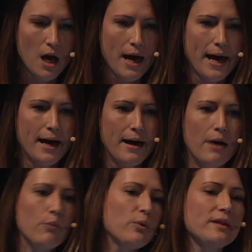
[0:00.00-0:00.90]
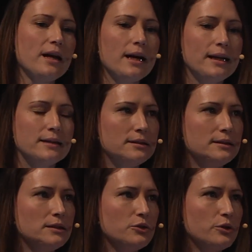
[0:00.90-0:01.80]
And with that
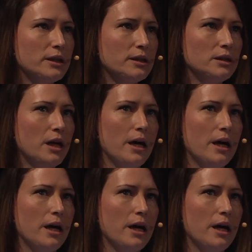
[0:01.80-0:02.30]
identity, you can,